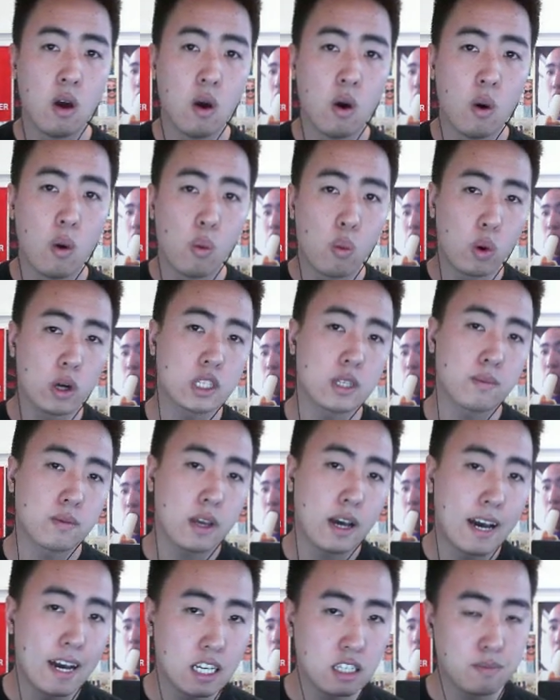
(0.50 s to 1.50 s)
What's up
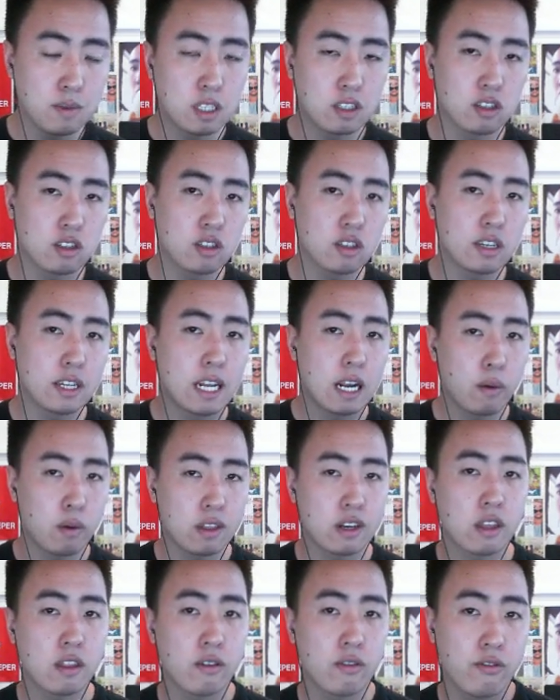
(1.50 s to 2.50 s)
guys, Mr. SLIN here with
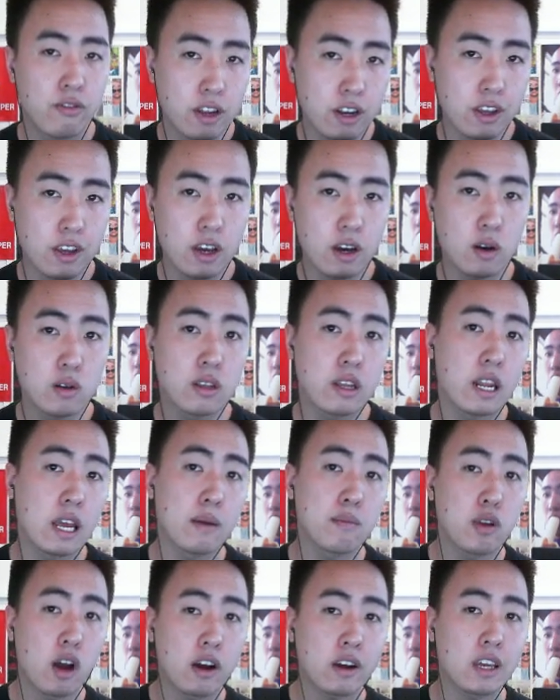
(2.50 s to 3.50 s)
another video. Today I'm
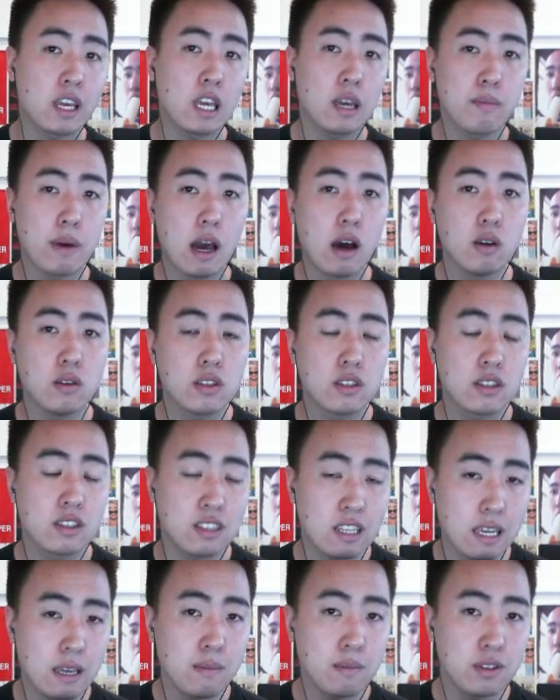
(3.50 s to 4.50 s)
talking about
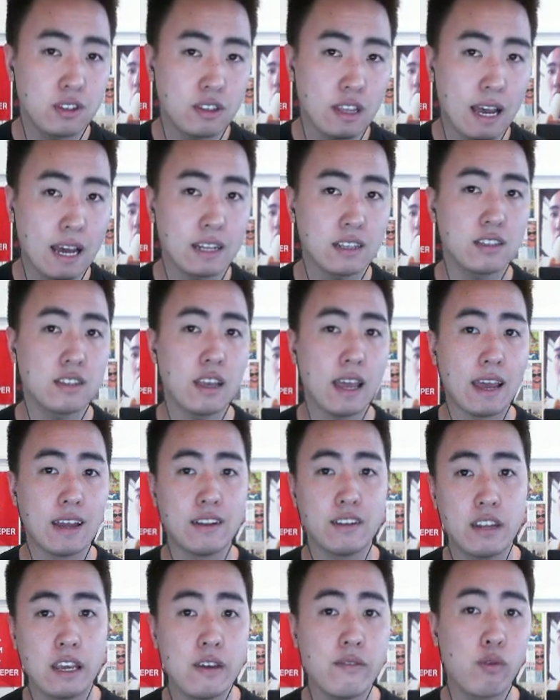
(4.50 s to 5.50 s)
Steam stats and
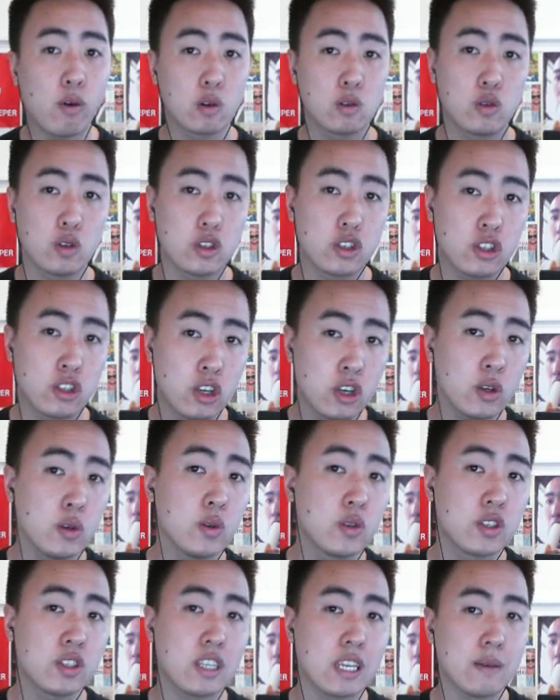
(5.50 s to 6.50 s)
Team Fortress
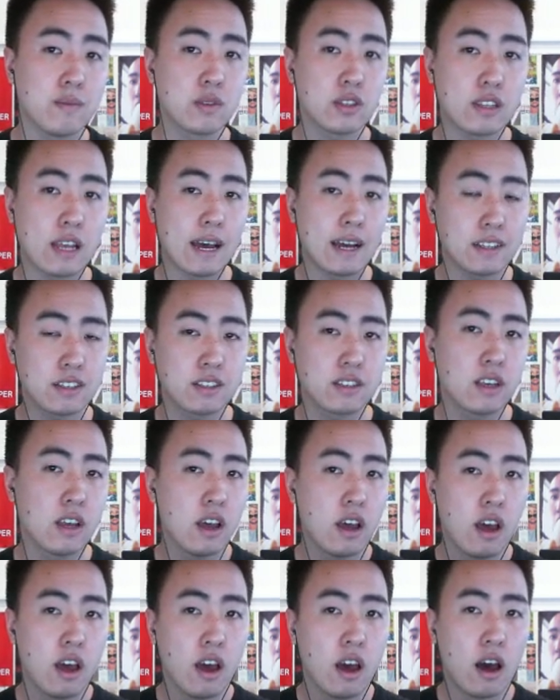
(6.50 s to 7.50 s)
2's Steam stats.
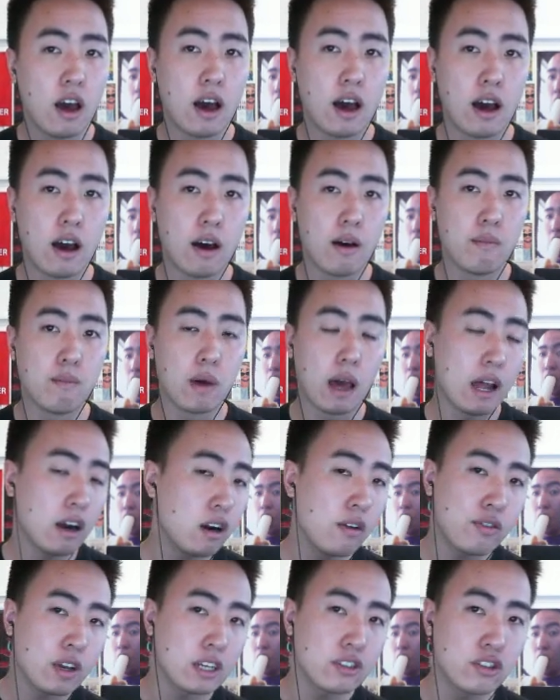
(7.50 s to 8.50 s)
I don't know
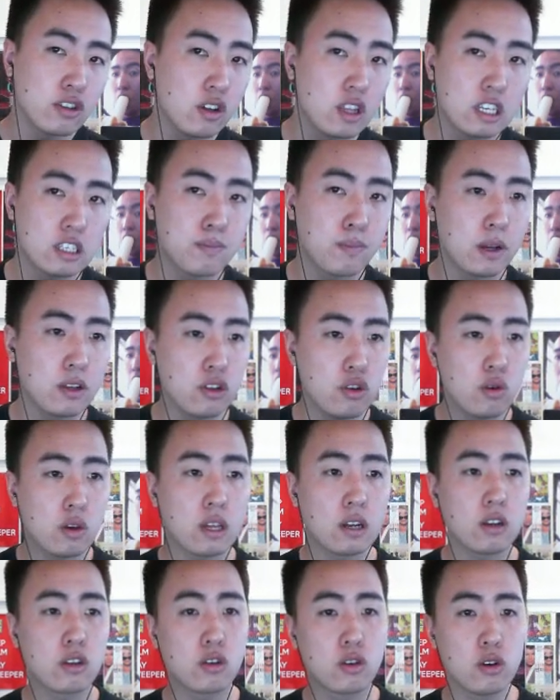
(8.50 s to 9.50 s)
if you guys know this, but you
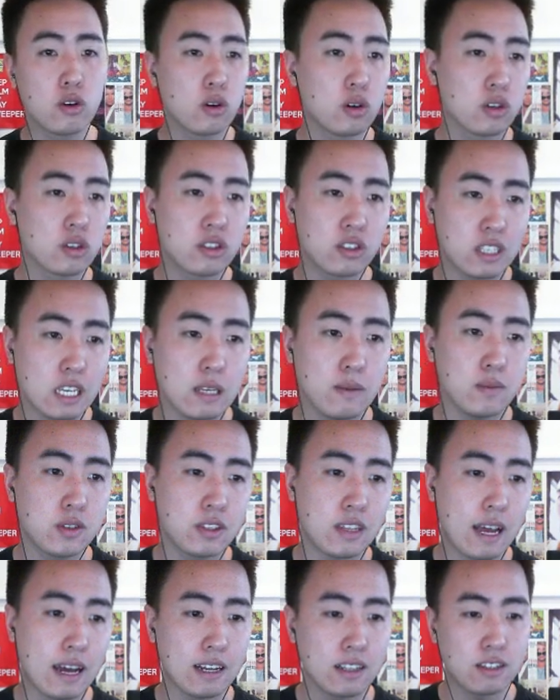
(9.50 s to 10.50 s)
can Google Steam
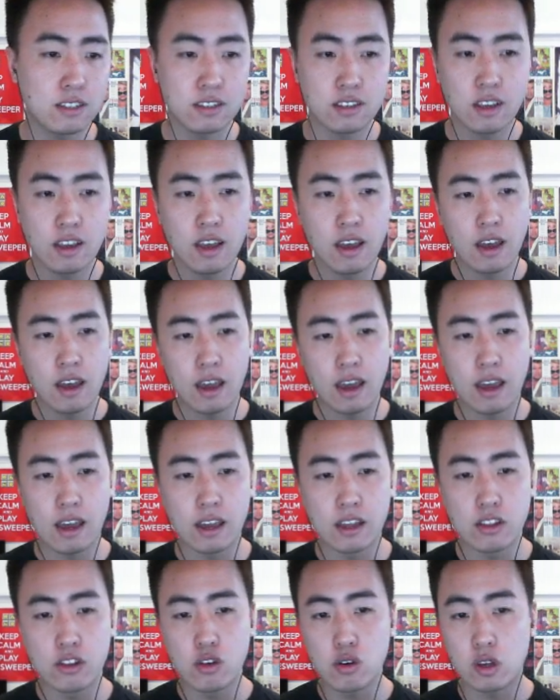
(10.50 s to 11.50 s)
stats
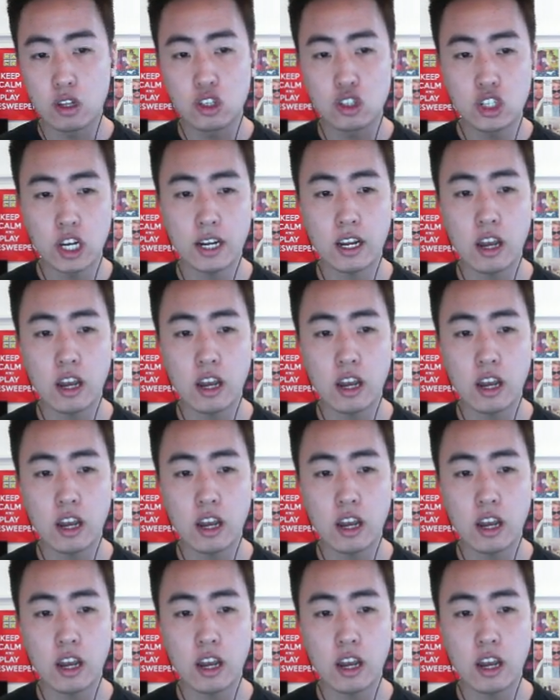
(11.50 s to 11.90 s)
and you can check out